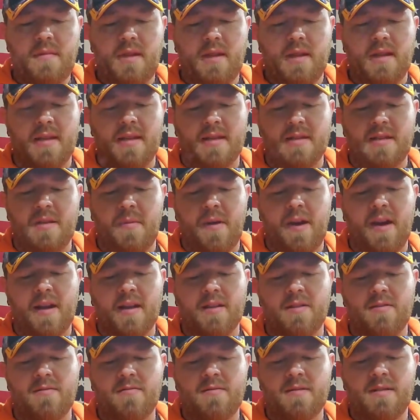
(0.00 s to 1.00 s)
in the
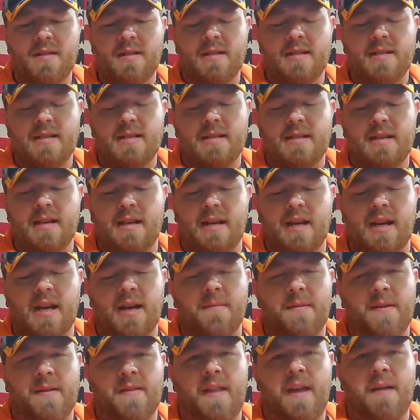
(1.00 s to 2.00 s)
tobacco.
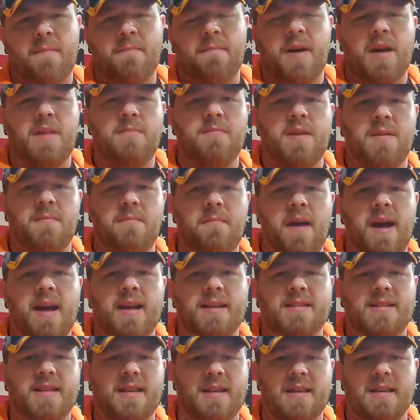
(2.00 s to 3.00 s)
And that might be
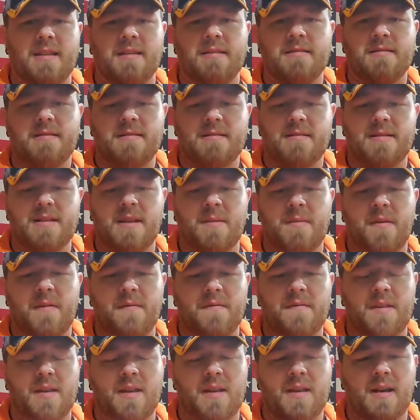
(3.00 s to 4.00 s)
masking some
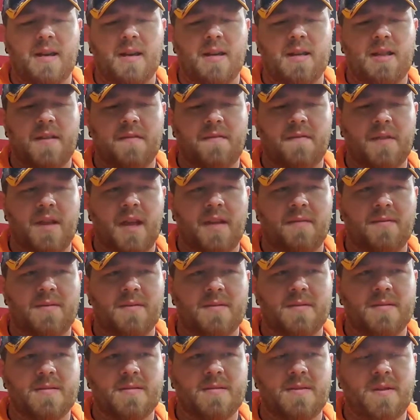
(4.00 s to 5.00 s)
of the
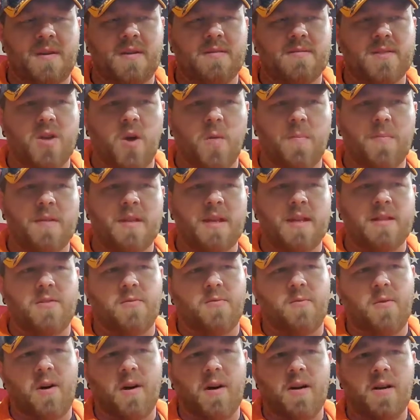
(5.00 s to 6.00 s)
flavors. So I was hoping that the
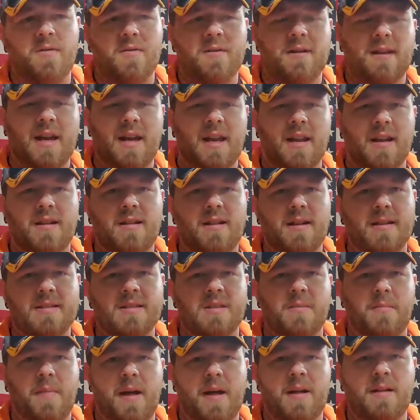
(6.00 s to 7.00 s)
water would kind of cleanse
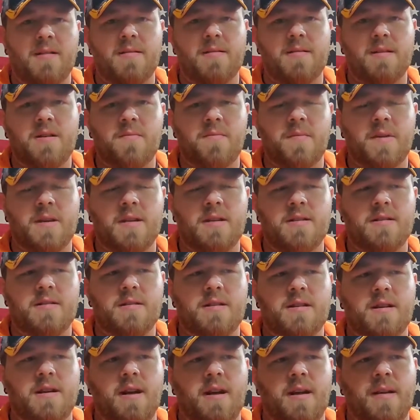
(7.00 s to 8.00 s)
the palate a little bit.
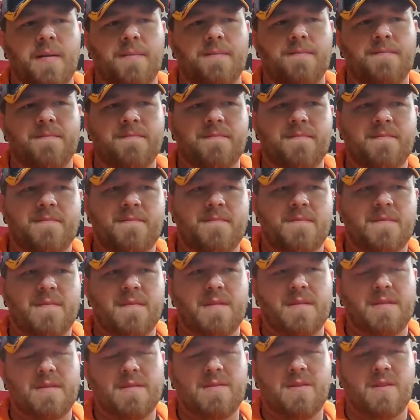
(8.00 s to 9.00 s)

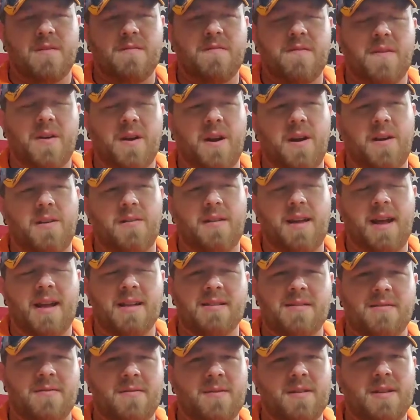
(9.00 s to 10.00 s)
So far, it
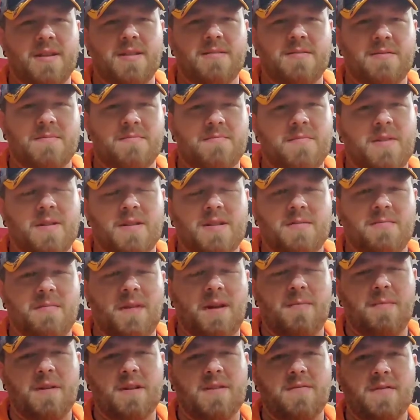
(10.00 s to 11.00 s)
hasn't really
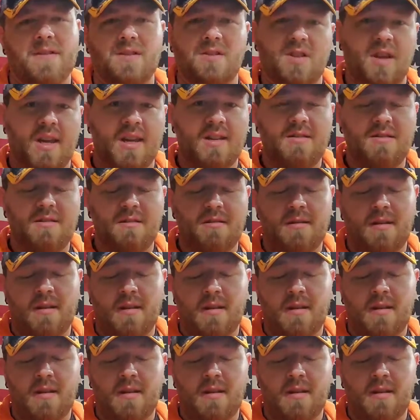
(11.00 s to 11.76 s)
made much of a change.